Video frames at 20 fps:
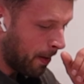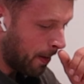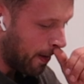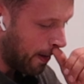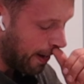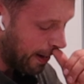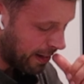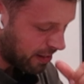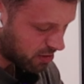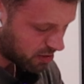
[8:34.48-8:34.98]

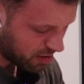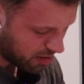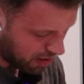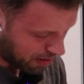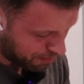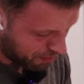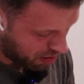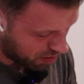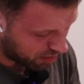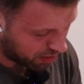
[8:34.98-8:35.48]
Honestly,
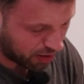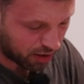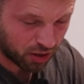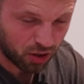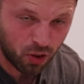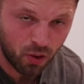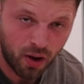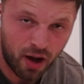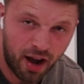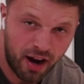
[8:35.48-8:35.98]
I'm not gonna
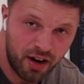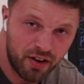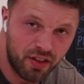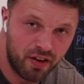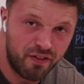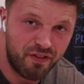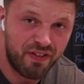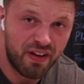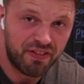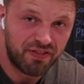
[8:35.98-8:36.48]
go higher
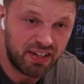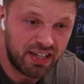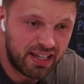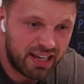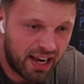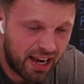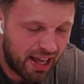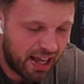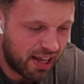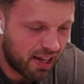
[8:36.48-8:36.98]
than 50
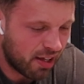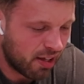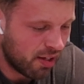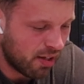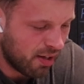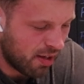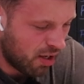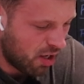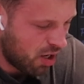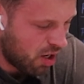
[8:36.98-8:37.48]
today.
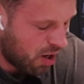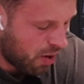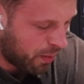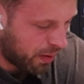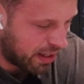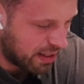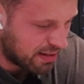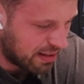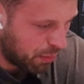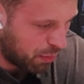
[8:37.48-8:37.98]
We're
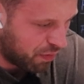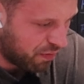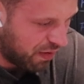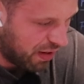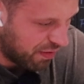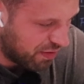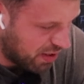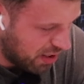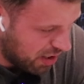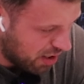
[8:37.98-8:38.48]
gonna stay with
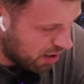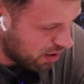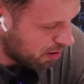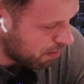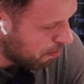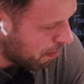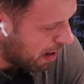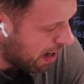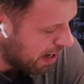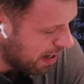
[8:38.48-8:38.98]
50.
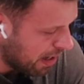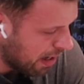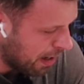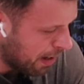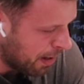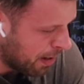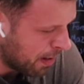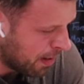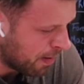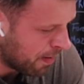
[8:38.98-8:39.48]

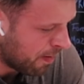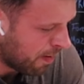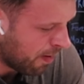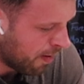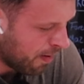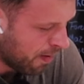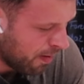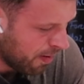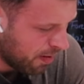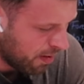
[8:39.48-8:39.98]
My
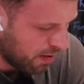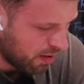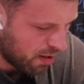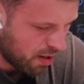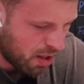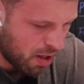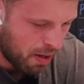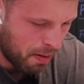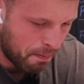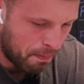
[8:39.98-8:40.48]

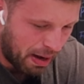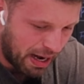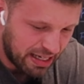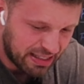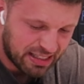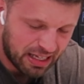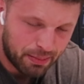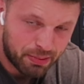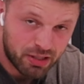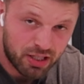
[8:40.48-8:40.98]

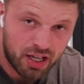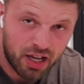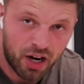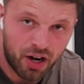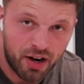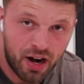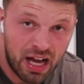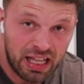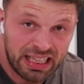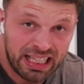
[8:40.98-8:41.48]
biceps
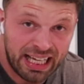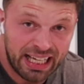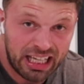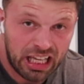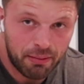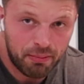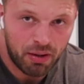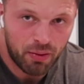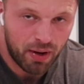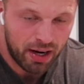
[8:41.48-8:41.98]
are not
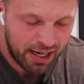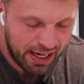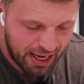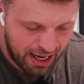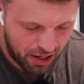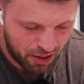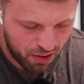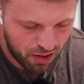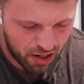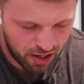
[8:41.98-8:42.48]
liking me right
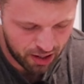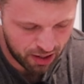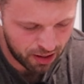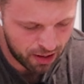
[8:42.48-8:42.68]
now.